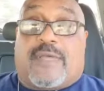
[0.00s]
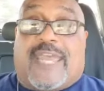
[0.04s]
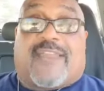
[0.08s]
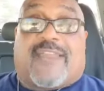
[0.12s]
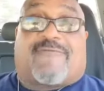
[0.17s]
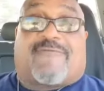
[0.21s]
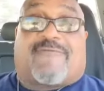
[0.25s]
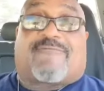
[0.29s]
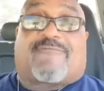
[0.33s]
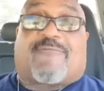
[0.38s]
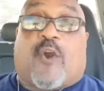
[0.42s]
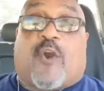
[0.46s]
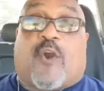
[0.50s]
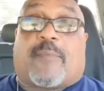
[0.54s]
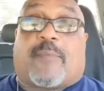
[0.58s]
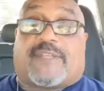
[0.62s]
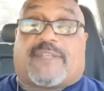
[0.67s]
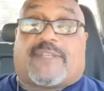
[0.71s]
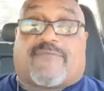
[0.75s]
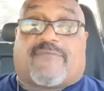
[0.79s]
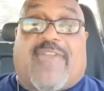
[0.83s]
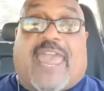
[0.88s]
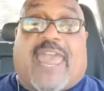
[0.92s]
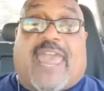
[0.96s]

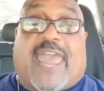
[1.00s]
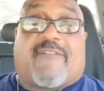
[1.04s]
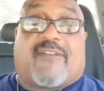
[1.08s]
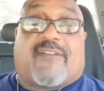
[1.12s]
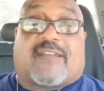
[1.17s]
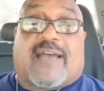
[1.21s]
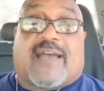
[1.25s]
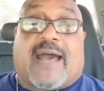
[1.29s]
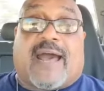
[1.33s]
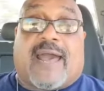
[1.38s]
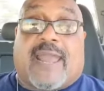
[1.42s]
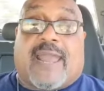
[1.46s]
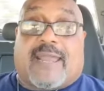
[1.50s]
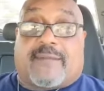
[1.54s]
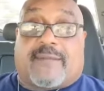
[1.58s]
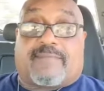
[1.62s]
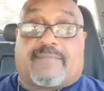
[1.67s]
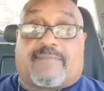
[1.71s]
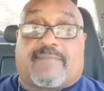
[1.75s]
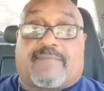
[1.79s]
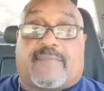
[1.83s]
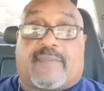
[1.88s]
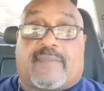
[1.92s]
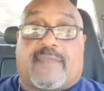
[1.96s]
infirmities of every kind,
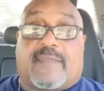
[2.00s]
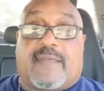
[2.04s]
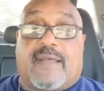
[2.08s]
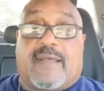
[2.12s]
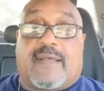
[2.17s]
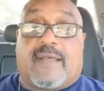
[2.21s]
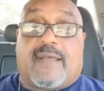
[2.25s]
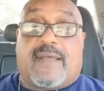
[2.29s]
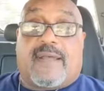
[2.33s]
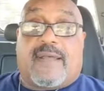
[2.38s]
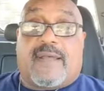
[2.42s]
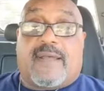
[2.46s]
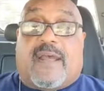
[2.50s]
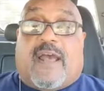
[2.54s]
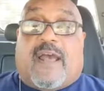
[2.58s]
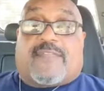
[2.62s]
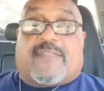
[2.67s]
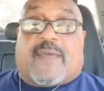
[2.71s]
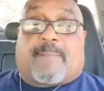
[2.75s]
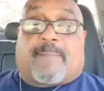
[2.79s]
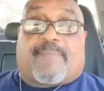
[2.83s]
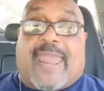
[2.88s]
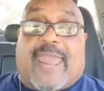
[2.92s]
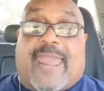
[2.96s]

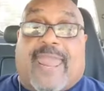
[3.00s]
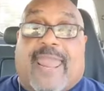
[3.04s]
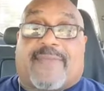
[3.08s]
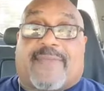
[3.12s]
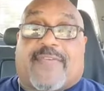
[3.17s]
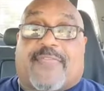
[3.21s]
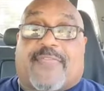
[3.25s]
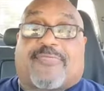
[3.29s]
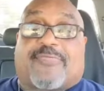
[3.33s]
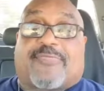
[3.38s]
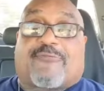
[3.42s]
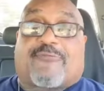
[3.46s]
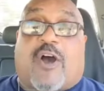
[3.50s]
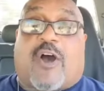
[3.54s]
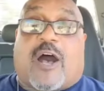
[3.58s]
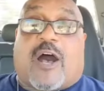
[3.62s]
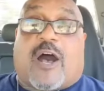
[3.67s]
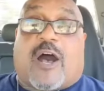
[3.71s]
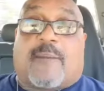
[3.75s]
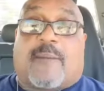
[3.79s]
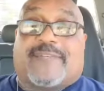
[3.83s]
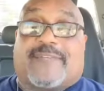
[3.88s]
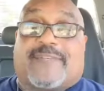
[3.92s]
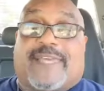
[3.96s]
the pain that
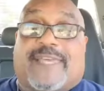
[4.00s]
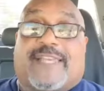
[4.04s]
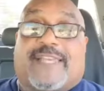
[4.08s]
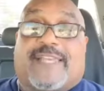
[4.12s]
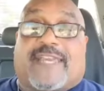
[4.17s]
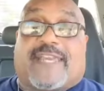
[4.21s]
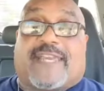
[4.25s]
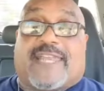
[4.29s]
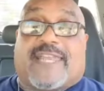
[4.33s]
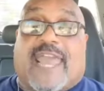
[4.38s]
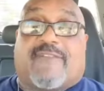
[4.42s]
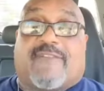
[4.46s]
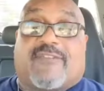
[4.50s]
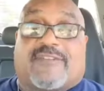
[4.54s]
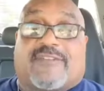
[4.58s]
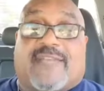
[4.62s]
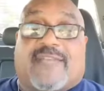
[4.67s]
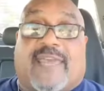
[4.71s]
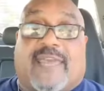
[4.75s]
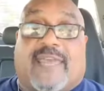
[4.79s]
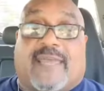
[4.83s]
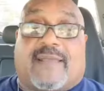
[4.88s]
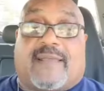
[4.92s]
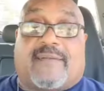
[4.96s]
throbs each and every
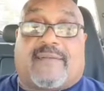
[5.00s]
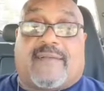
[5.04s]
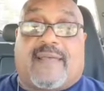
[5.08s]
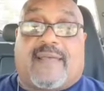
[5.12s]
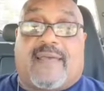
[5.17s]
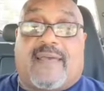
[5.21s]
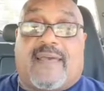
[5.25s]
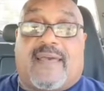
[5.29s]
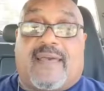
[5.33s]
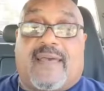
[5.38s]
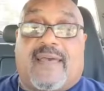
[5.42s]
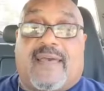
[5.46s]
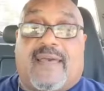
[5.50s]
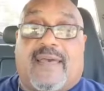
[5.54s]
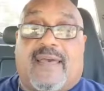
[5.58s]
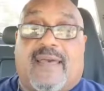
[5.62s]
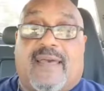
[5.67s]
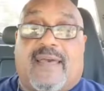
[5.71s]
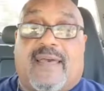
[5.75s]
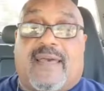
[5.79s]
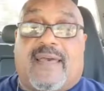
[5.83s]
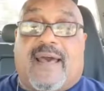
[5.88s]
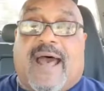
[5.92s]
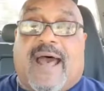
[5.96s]
day.
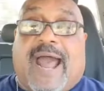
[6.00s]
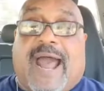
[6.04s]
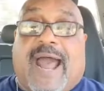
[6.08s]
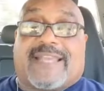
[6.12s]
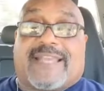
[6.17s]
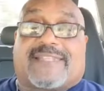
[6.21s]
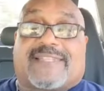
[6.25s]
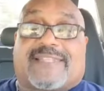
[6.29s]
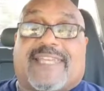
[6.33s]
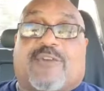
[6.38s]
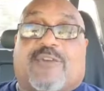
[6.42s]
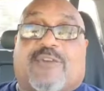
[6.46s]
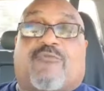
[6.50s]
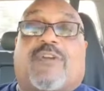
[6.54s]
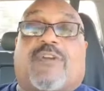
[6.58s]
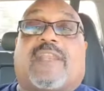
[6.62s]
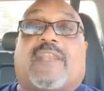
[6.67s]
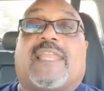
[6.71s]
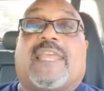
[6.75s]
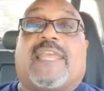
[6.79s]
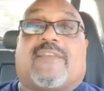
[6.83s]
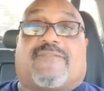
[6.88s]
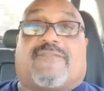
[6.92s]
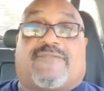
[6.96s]
I seek
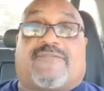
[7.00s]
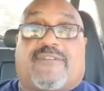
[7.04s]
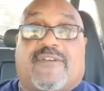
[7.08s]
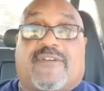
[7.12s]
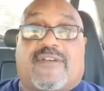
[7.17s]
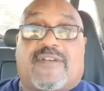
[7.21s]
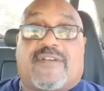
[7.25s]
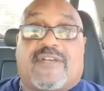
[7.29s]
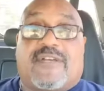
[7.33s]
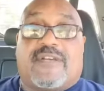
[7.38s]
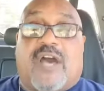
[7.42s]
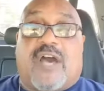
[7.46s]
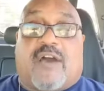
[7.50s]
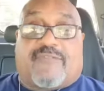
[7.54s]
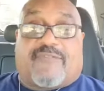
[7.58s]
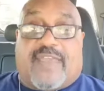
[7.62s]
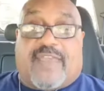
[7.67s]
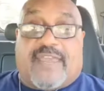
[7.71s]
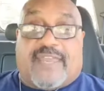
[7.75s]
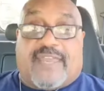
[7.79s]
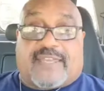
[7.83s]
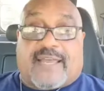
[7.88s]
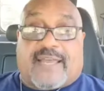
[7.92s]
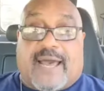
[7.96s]
relief of
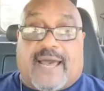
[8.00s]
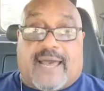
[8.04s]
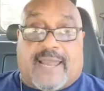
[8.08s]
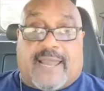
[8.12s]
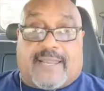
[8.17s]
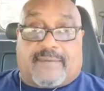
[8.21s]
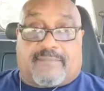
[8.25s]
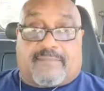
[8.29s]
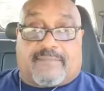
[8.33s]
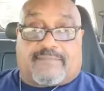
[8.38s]
any kind.